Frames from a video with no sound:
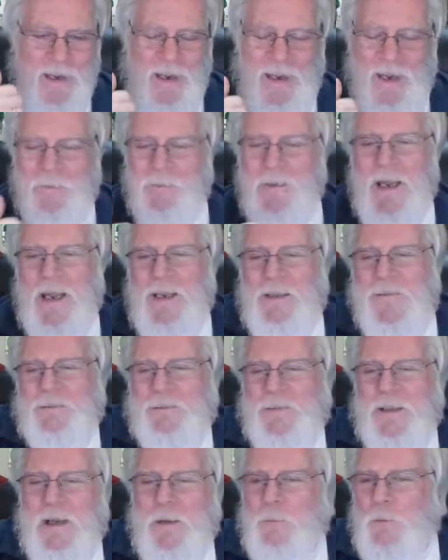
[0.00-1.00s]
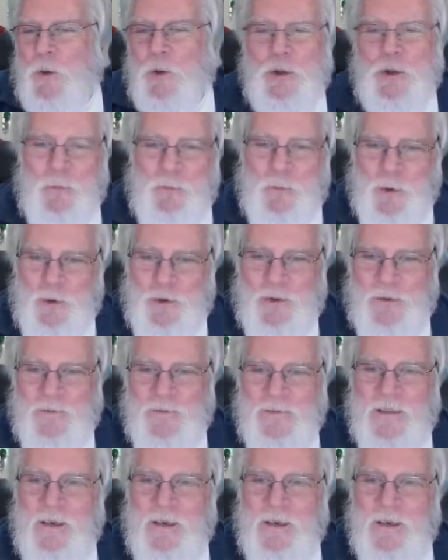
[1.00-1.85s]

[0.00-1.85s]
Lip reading: not a pushy person.